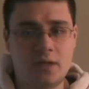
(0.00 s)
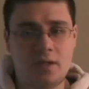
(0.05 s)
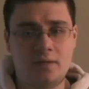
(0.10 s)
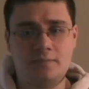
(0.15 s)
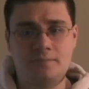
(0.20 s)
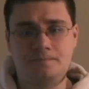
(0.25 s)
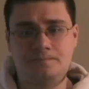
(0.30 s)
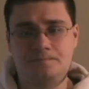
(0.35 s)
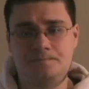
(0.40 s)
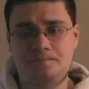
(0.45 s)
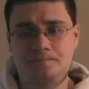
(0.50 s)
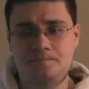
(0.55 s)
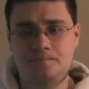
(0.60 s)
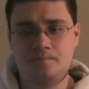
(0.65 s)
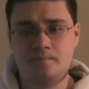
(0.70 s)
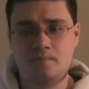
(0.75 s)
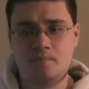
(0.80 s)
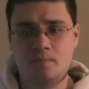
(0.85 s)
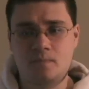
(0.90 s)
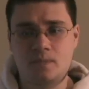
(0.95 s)
well.
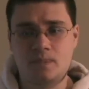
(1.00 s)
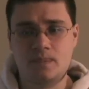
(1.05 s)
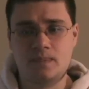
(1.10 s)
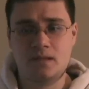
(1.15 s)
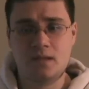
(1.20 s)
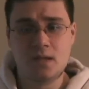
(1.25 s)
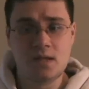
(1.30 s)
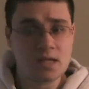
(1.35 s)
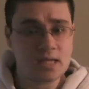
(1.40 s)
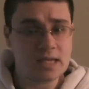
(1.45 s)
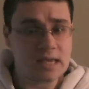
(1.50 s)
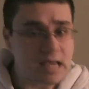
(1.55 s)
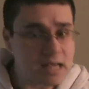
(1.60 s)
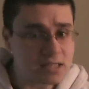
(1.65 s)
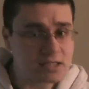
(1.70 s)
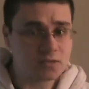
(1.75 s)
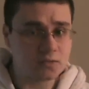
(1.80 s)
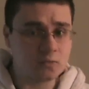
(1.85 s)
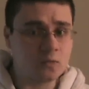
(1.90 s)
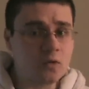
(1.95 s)
He
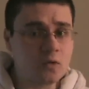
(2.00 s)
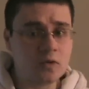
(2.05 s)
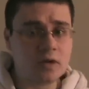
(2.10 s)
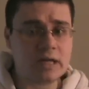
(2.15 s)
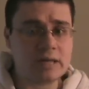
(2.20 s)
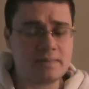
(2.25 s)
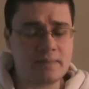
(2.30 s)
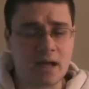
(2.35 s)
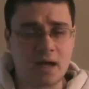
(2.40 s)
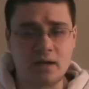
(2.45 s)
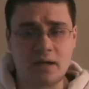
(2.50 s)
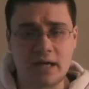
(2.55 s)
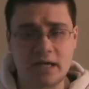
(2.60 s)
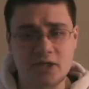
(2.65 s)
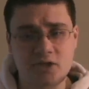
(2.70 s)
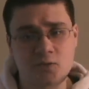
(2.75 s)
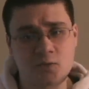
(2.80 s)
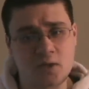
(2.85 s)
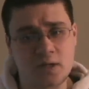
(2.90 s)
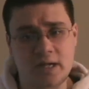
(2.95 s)
has to worry about
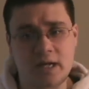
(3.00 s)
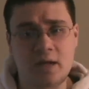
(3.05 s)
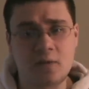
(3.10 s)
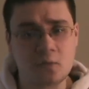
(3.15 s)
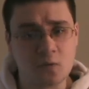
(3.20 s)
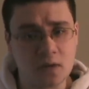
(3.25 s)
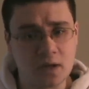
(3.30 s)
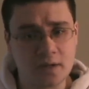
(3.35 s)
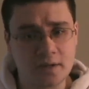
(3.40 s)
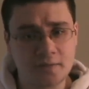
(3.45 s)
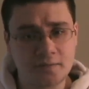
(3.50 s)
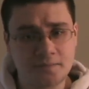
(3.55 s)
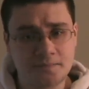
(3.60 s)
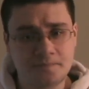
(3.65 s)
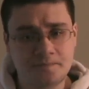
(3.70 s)
H1N1.